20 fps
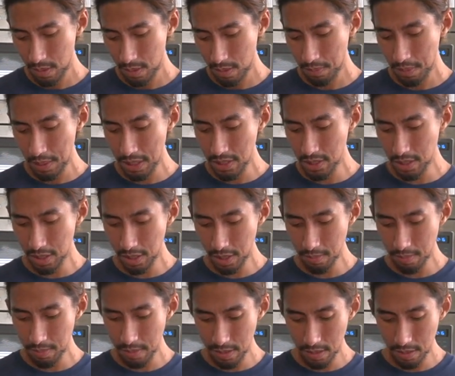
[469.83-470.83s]
Page of
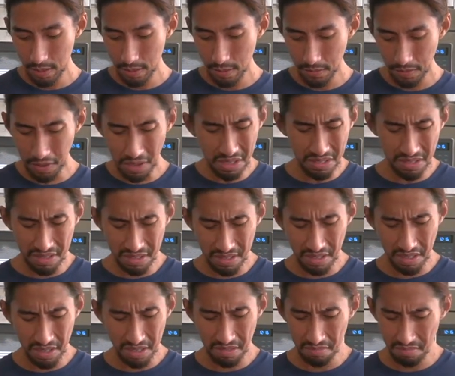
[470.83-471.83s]
Cups. Very
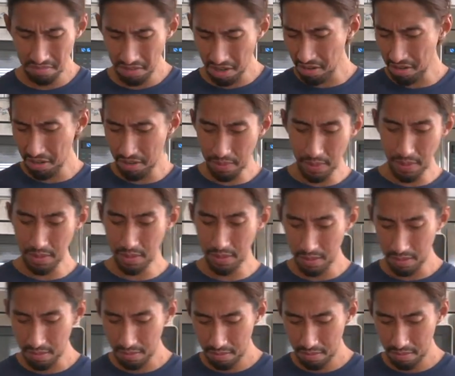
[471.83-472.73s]
sincere, younger person.